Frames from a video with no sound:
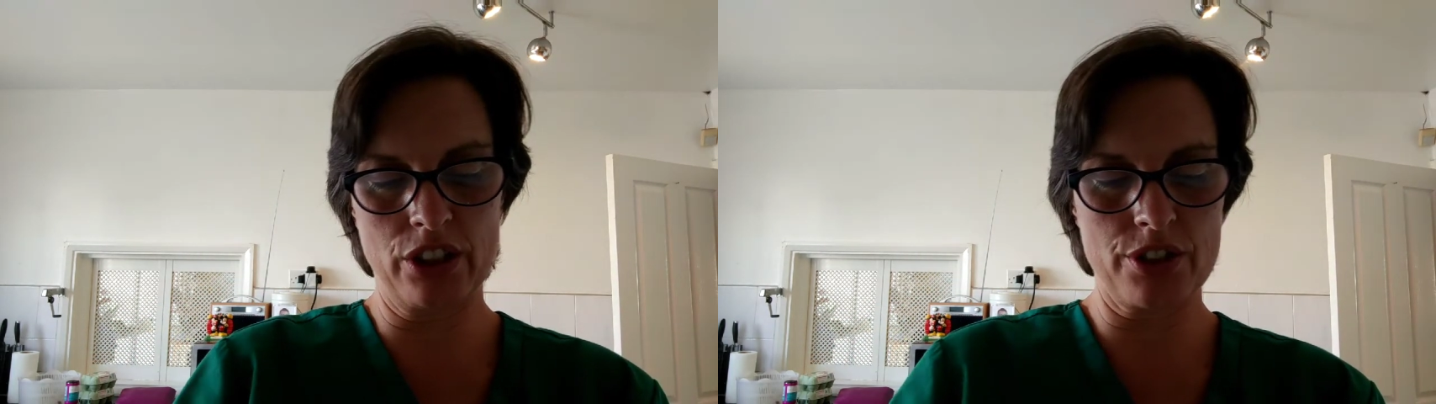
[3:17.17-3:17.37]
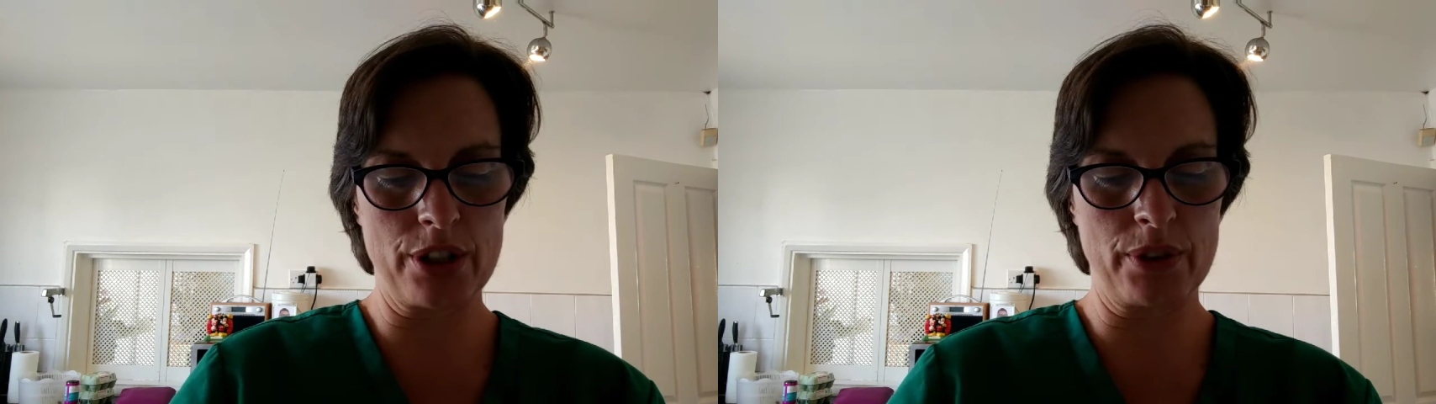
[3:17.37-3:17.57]

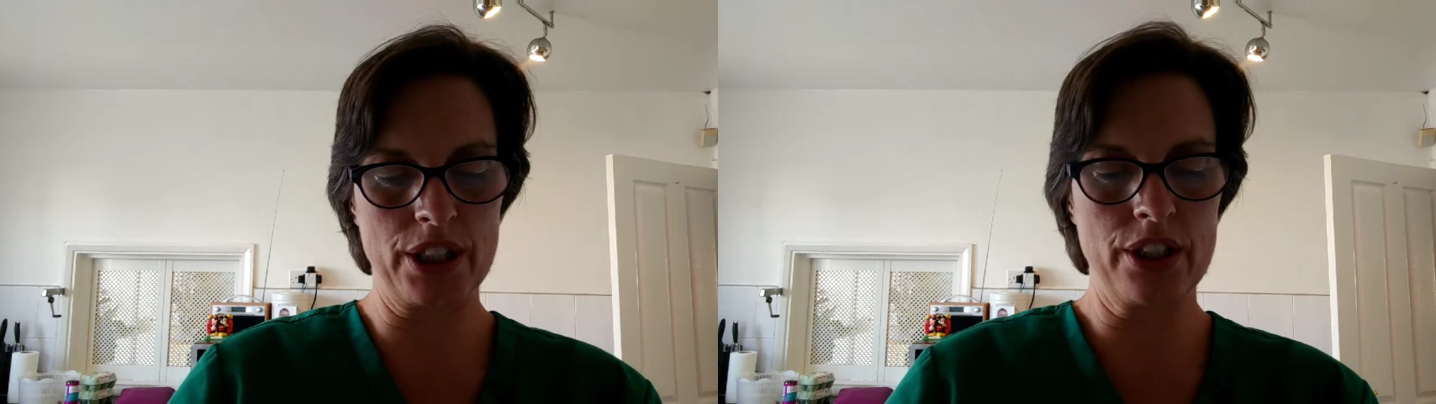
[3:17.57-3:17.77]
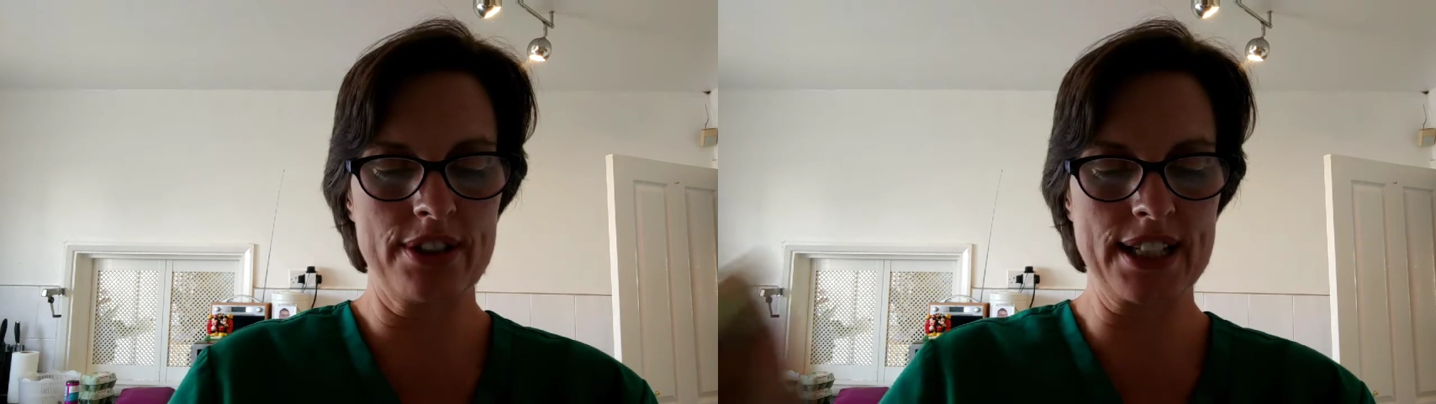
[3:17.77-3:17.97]
so I'll
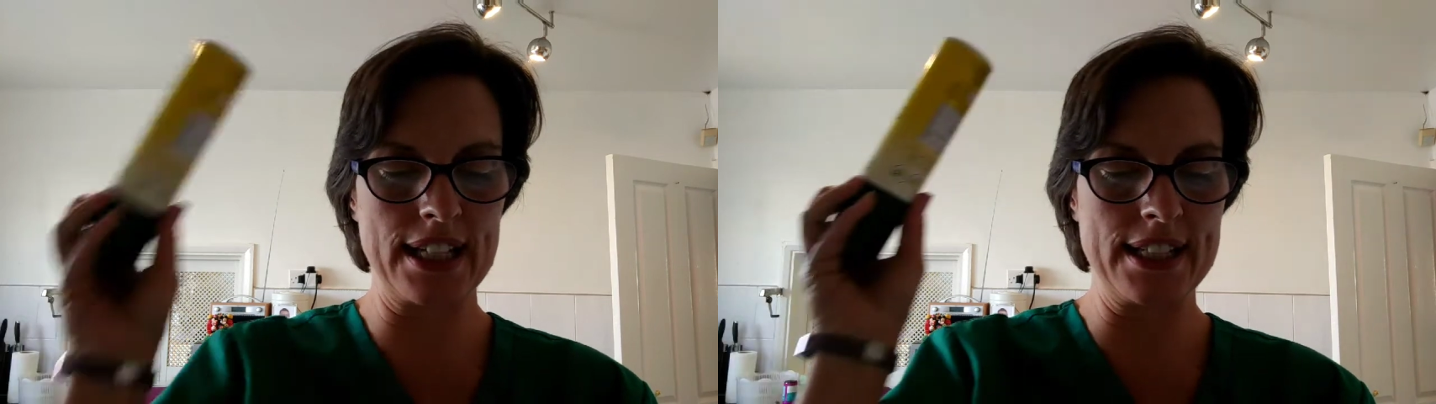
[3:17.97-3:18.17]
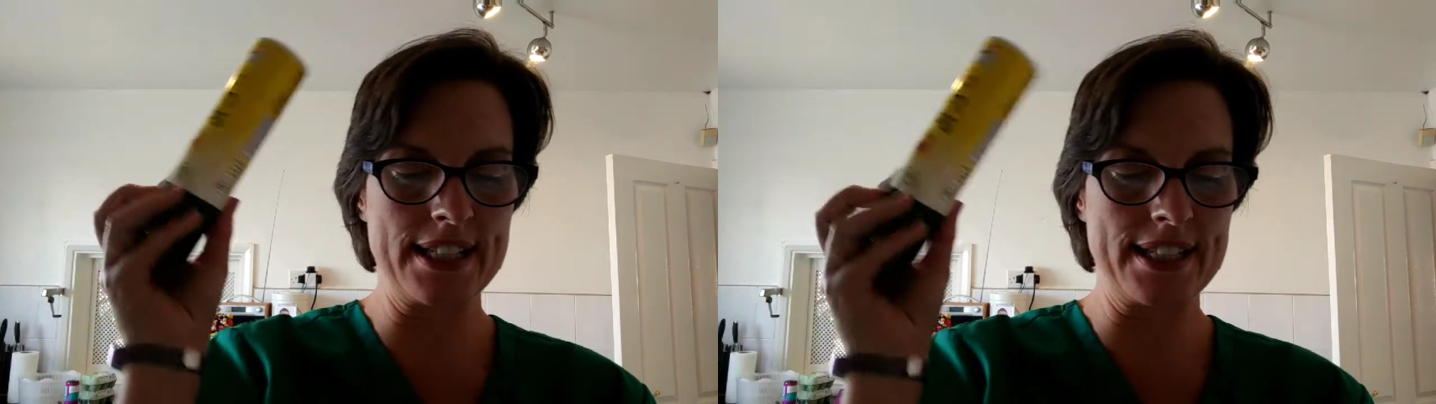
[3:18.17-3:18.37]
use that
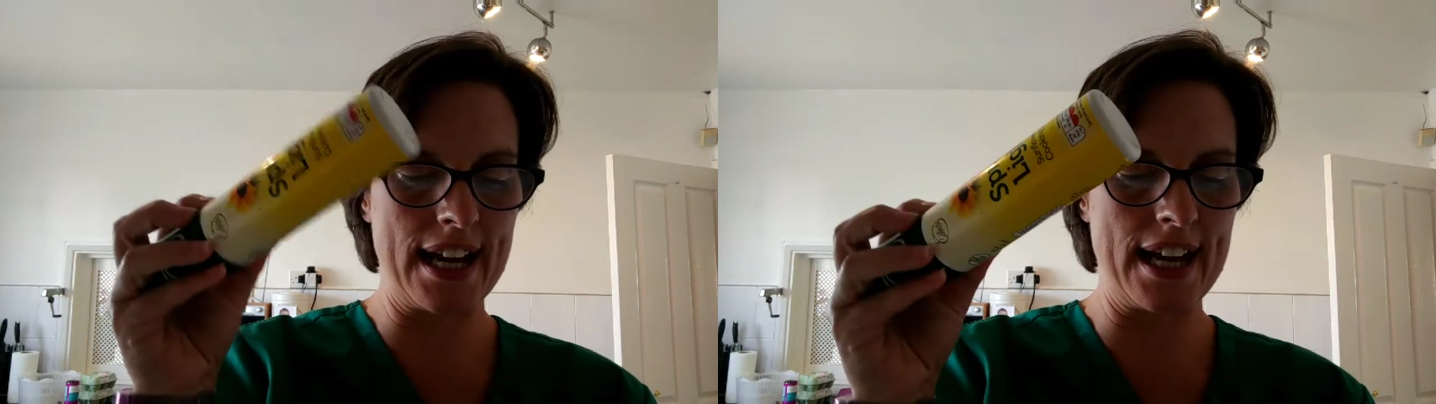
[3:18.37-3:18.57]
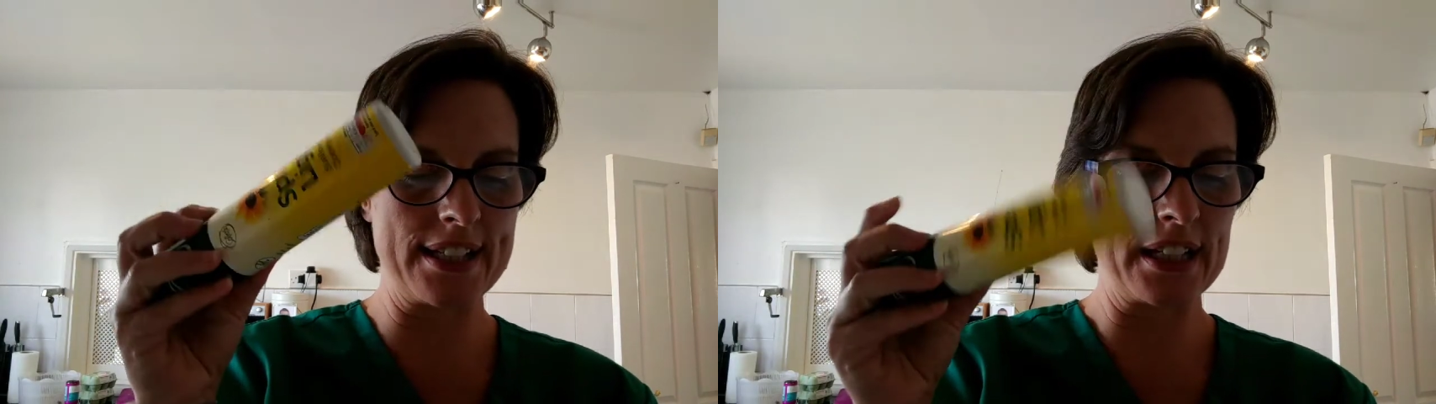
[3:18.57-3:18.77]

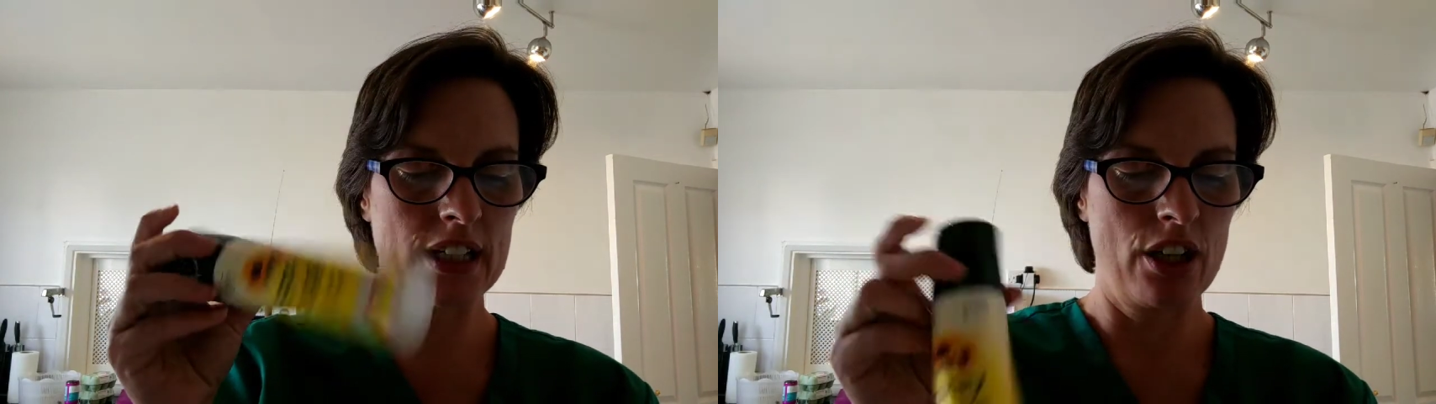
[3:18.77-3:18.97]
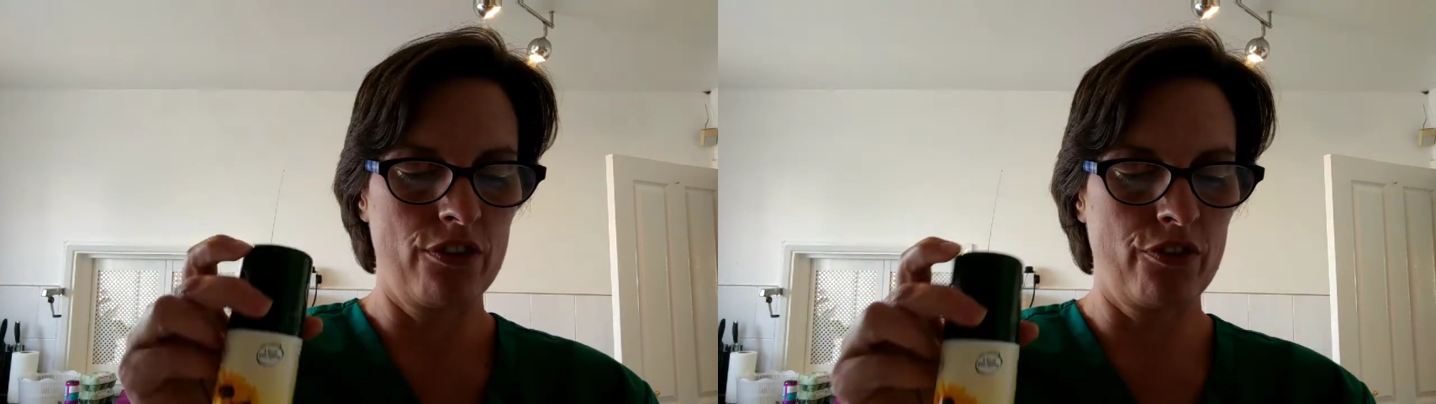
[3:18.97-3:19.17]
instead.
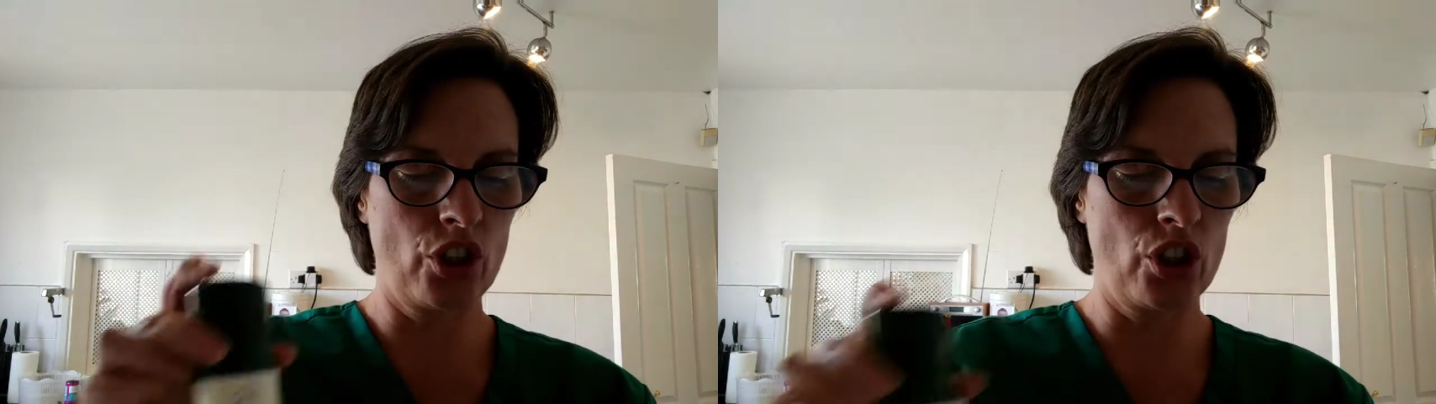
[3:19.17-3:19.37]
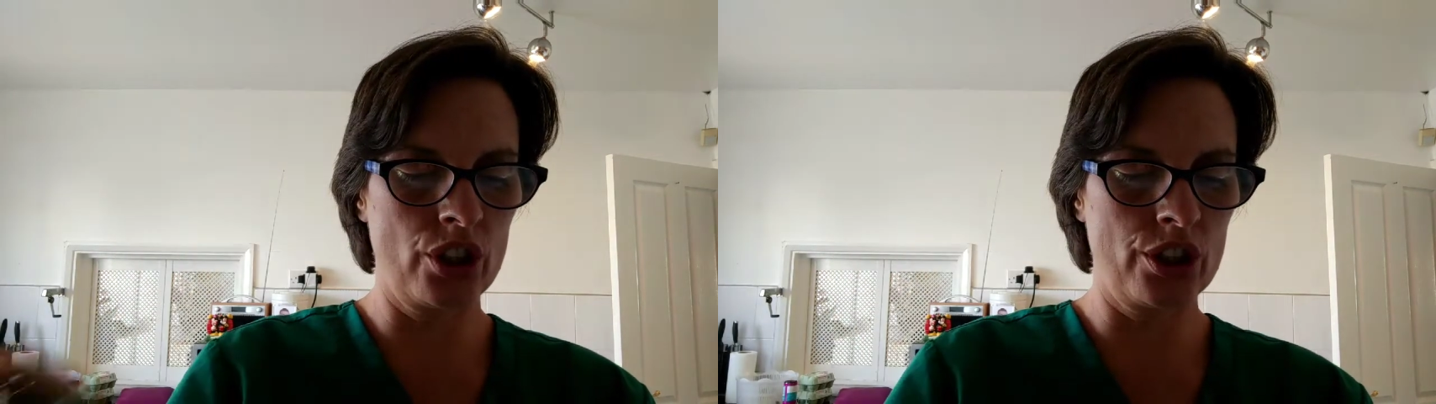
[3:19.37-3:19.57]

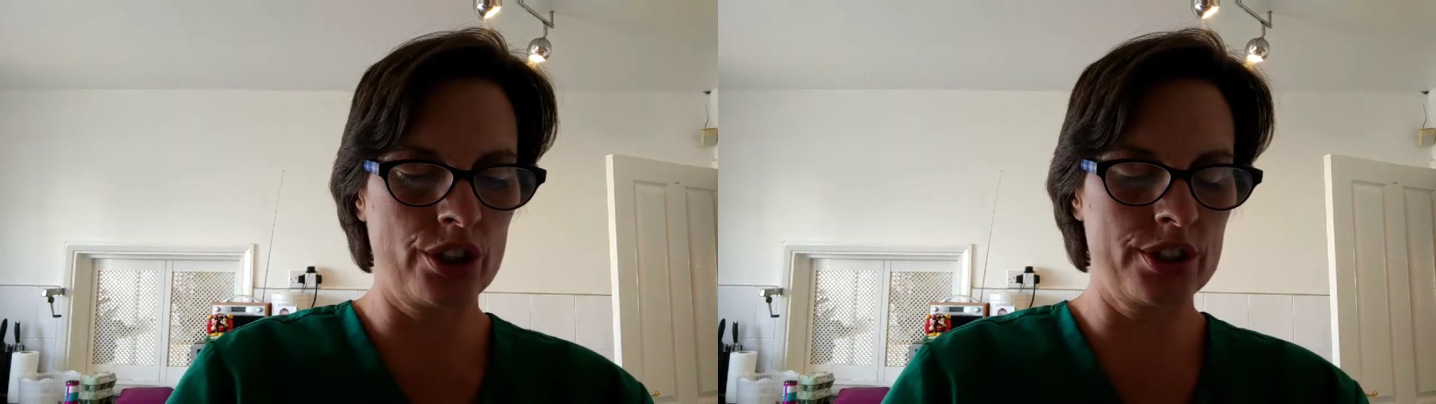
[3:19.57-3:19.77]
4